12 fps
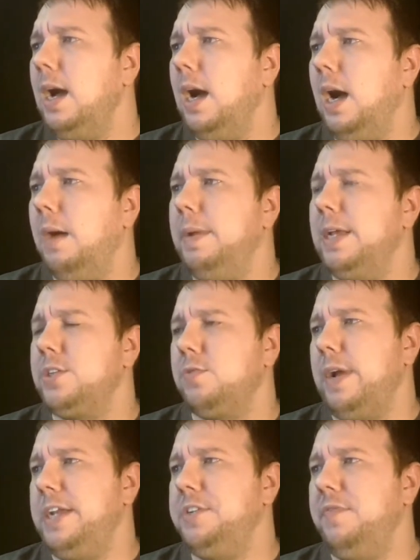He has a
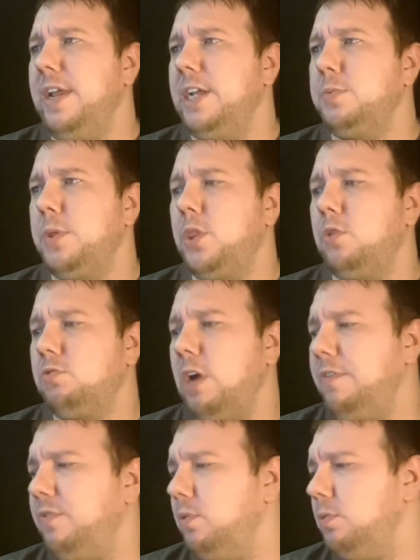range advantage with the
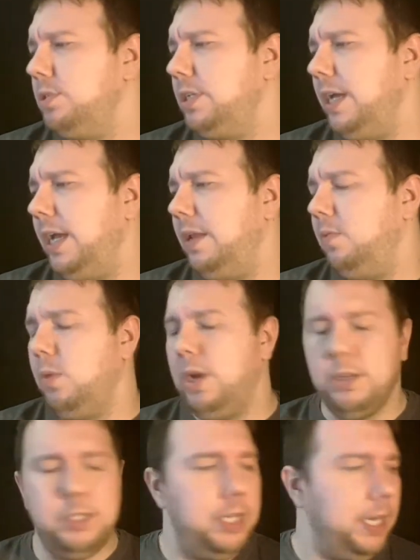rifles, and what
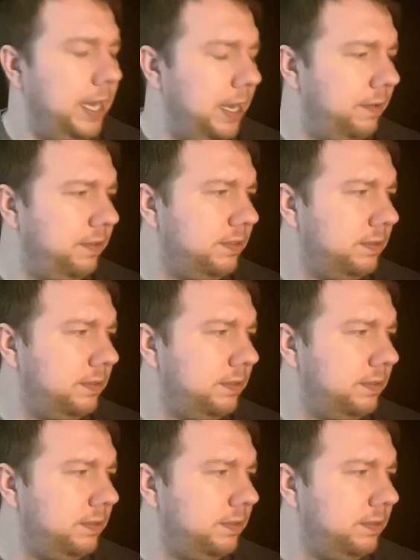else did he have?